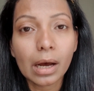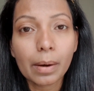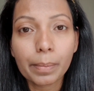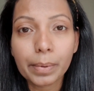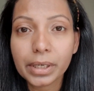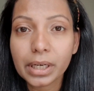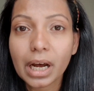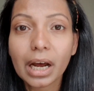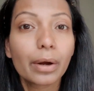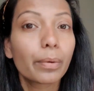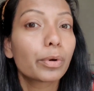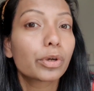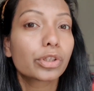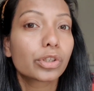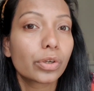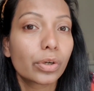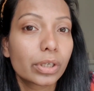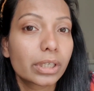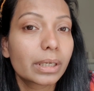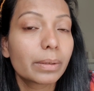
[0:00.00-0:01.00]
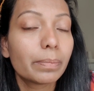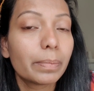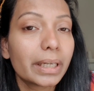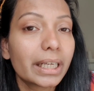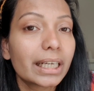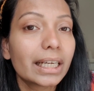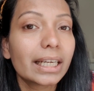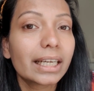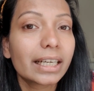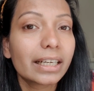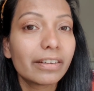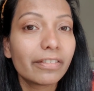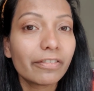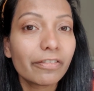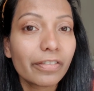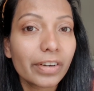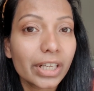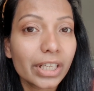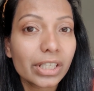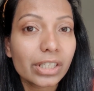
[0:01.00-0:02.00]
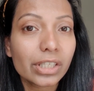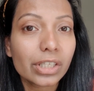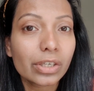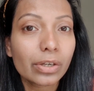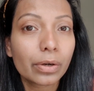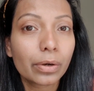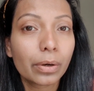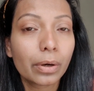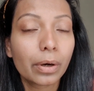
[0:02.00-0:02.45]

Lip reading: but I was not completely convinced